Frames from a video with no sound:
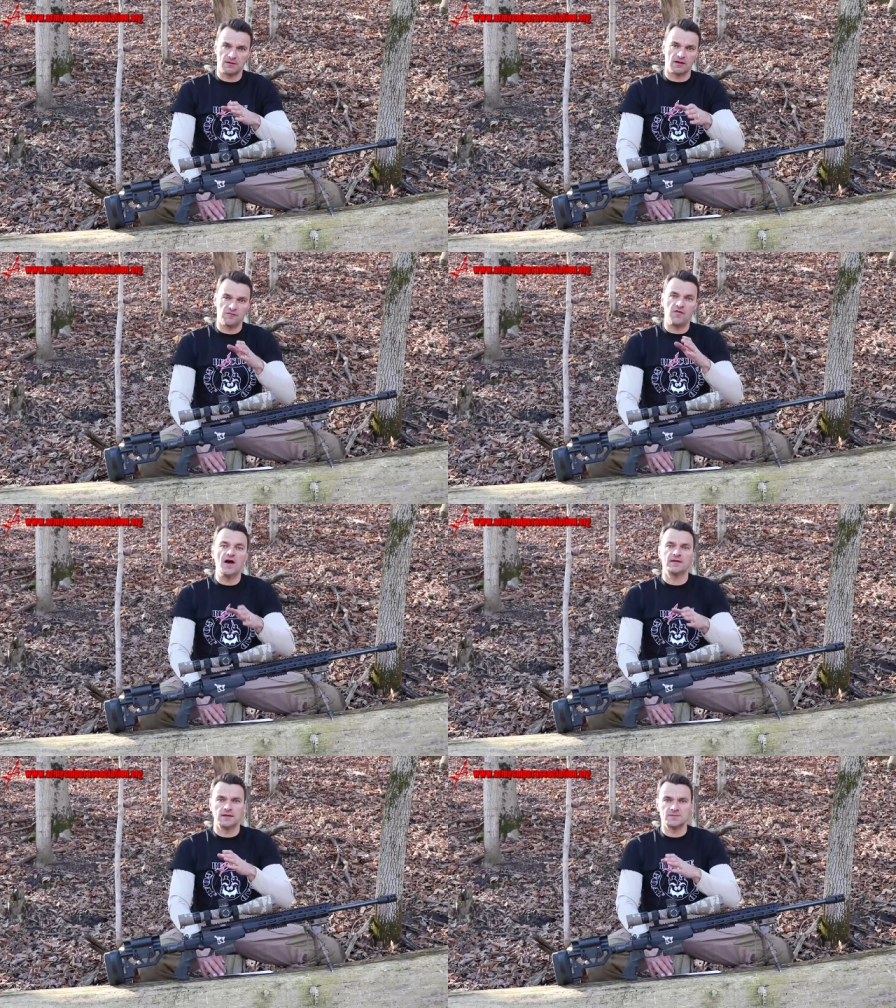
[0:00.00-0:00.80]
can
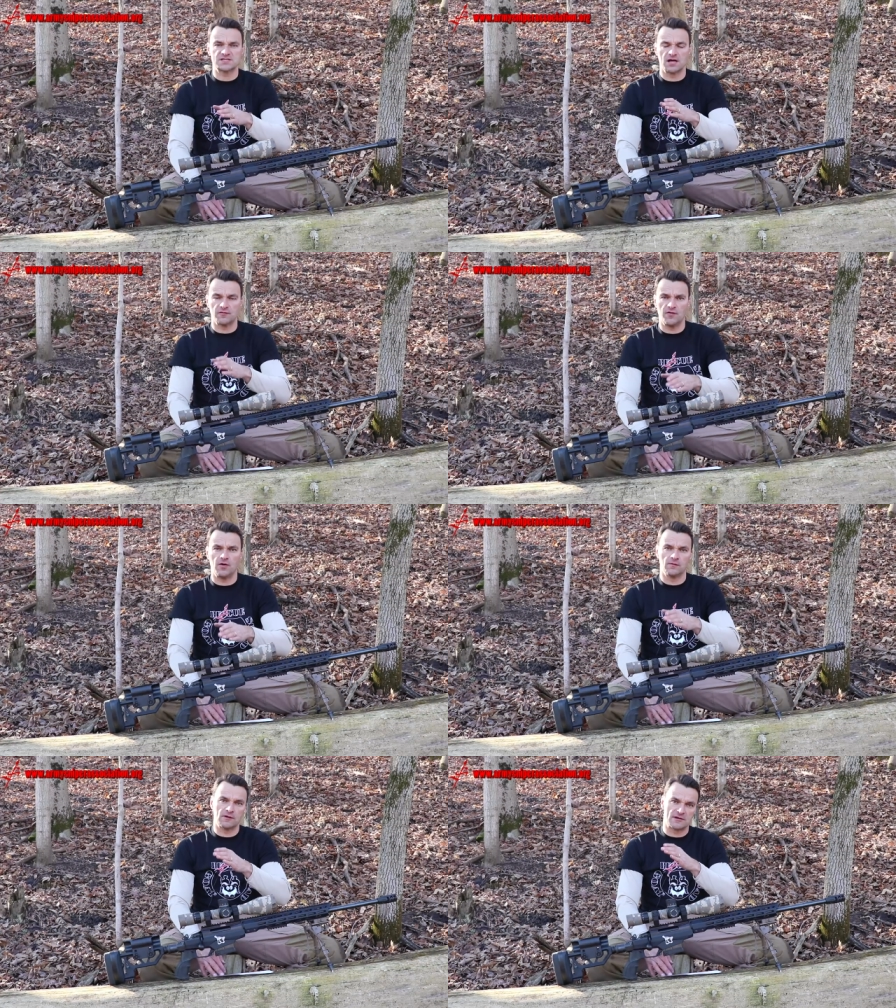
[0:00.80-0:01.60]
find himself
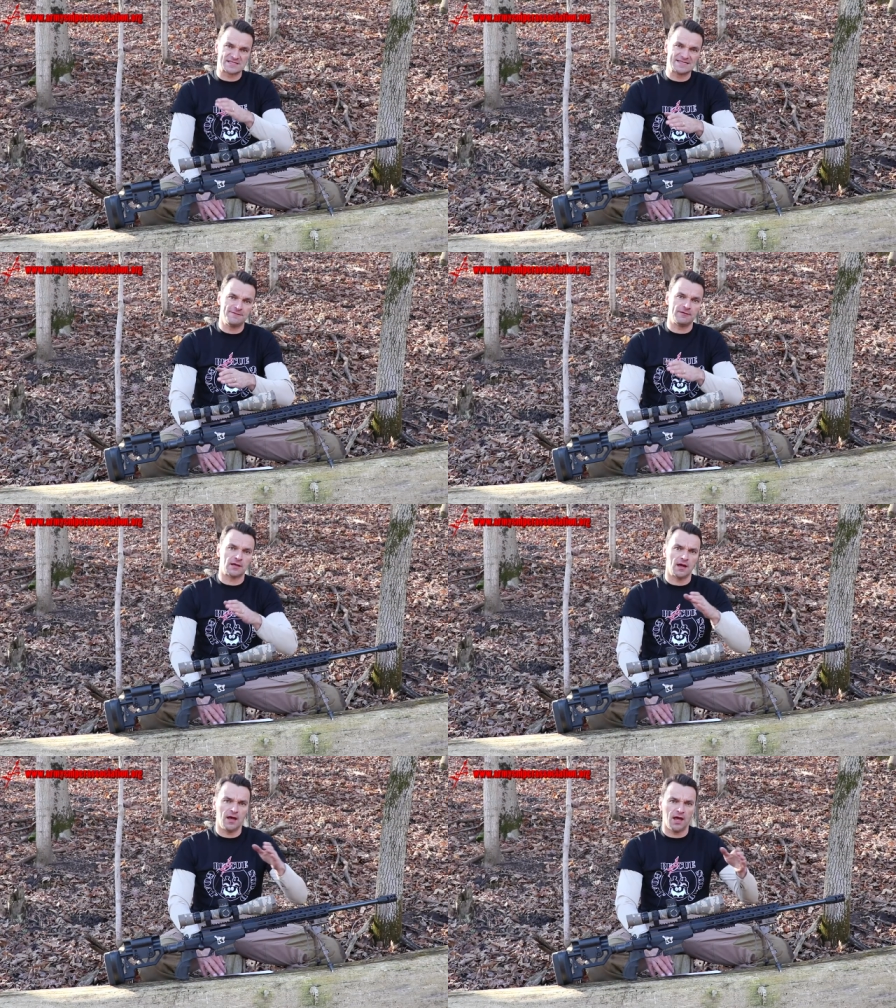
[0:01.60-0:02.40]
on the
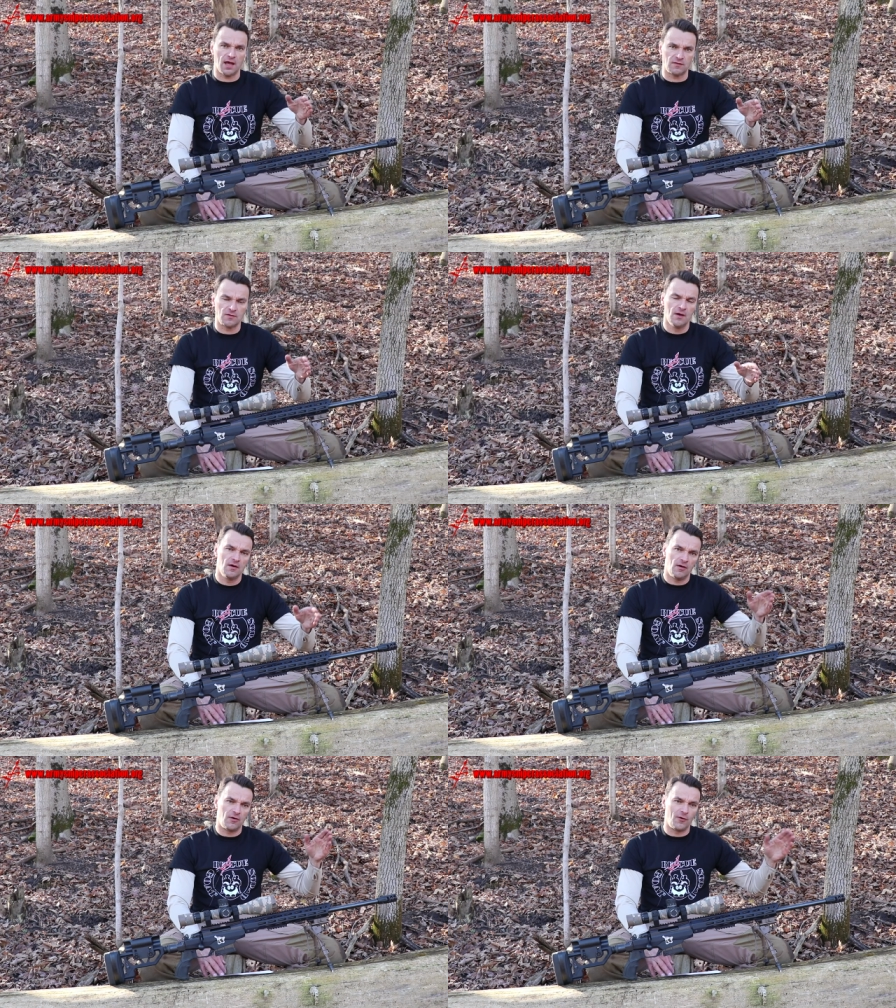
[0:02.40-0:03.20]
receiving end
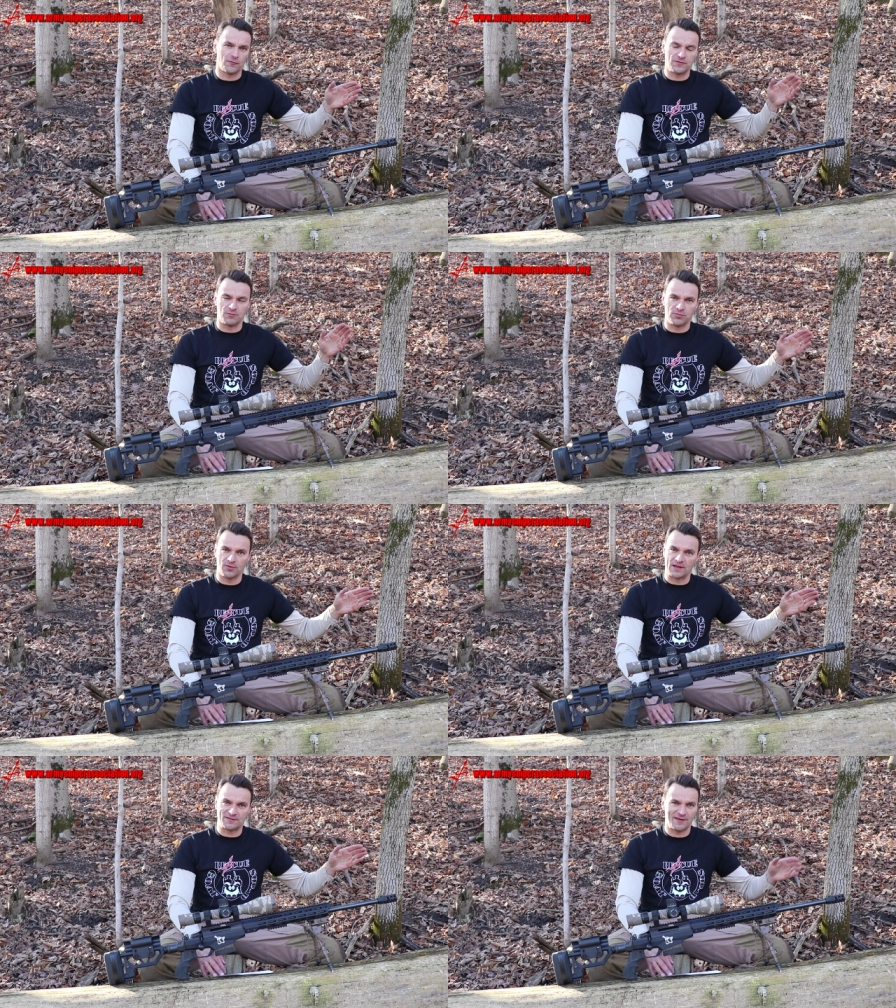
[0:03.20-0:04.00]
of the
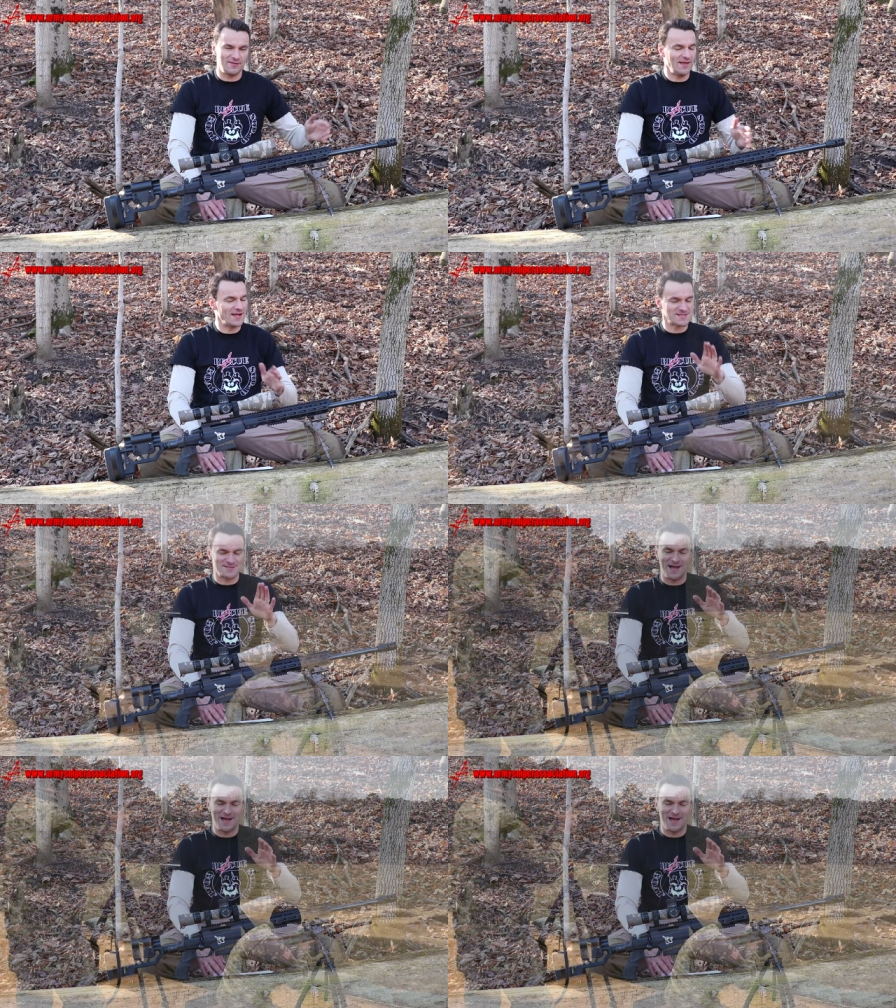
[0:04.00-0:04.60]
bullet and that's